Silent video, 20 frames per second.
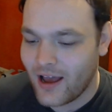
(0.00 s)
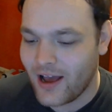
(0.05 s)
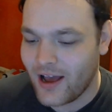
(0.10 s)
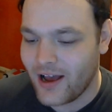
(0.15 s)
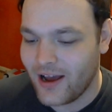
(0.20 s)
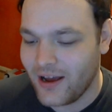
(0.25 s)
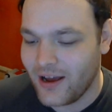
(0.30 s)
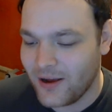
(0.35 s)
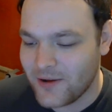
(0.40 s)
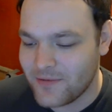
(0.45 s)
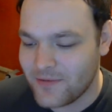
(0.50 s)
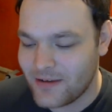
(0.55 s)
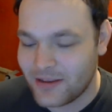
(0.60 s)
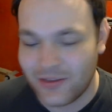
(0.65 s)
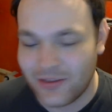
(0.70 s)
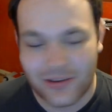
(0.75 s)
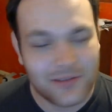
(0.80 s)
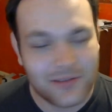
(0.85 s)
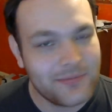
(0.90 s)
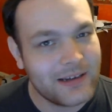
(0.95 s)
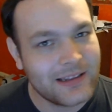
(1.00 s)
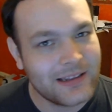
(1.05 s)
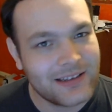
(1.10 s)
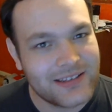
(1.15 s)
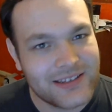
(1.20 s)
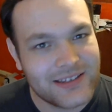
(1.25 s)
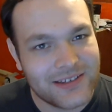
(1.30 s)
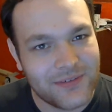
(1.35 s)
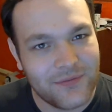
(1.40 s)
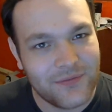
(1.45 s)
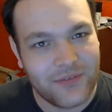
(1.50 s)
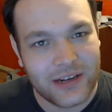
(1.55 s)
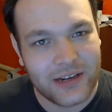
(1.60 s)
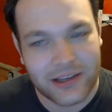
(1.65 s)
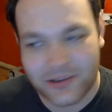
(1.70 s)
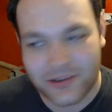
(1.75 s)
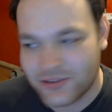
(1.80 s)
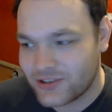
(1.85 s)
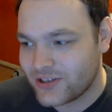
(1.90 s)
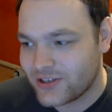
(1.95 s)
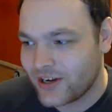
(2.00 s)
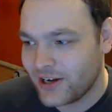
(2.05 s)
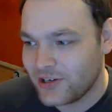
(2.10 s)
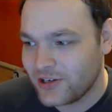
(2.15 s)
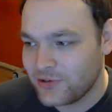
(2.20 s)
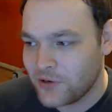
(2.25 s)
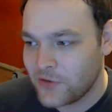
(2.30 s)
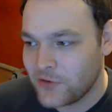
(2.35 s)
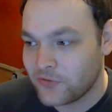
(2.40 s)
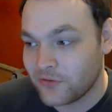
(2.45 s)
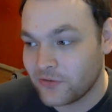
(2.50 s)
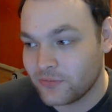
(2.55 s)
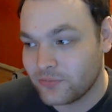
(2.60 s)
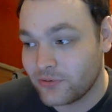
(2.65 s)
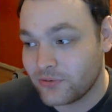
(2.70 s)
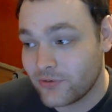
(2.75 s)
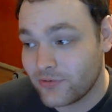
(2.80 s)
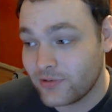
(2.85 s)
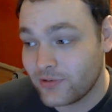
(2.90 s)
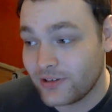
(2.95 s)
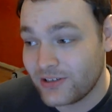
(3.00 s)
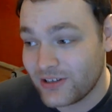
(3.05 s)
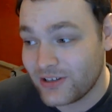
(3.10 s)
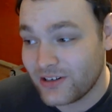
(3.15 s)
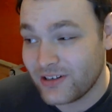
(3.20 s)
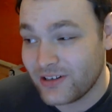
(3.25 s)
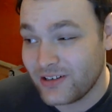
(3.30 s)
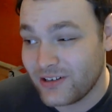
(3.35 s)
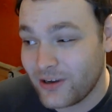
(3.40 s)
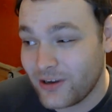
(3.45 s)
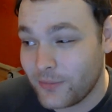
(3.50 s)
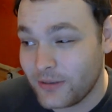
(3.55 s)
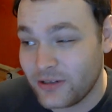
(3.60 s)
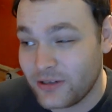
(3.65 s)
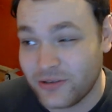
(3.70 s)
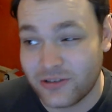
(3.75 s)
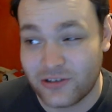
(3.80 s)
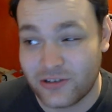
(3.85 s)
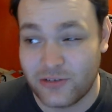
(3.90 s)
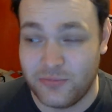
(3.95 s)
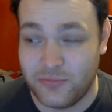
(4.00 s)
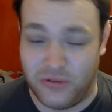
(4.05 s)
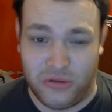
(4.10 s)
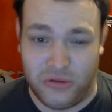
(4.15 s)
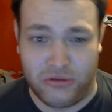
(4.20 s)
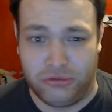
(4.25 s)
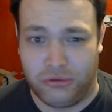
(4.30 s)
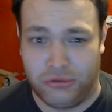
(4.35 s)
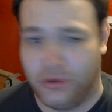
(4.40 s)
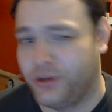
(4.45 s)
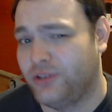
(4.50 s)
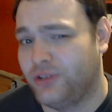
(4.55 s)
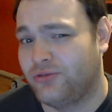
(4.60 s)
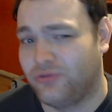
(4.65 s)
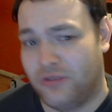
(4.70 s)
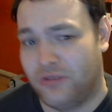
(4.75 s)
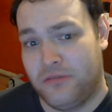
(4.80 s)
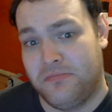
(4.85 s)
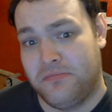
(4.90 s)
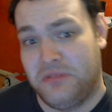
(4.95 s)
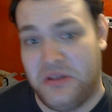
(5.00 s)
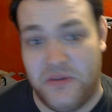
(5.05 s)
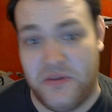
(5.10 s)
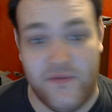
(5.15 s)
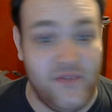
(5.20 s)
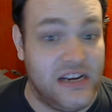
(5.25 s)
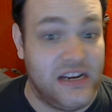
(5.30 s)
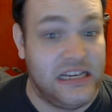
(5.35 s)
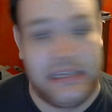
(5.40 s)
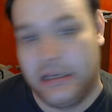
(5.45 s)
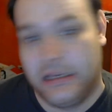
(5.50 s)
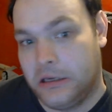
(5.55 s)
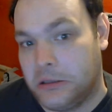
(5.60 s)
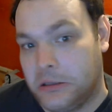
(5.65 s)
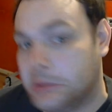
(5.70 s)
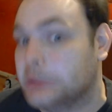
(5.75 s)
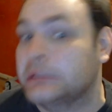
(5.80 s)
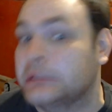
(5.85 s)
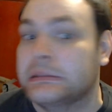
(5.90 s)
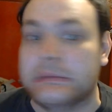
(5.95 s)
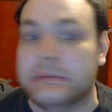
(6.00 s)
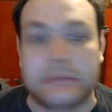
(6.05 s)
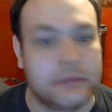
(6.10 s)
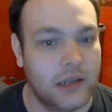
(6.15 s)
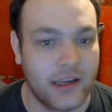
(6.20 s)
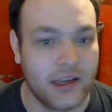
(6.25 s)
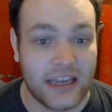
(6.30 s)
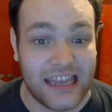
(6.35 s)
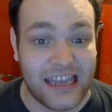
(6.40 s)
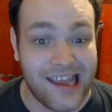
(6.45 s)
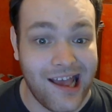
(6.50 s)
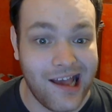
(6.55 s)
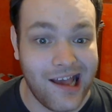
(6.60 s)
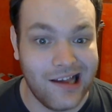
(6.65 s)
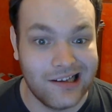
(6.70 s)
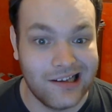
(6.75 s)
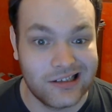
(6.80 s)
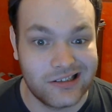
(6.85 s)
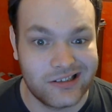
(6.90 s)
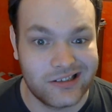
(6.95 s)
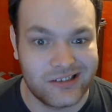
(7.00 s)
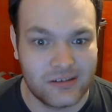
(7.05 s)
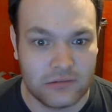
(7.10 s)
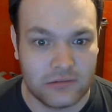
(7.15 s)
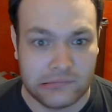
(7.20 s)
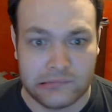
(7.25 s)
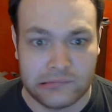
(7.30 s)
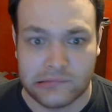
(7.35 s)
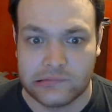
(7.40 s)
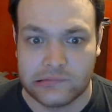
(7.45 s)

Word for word: Uh, I thought I'd make this video to tide you over and probably tell you that I'll be doing some sort of Royal Rumble video, I guess.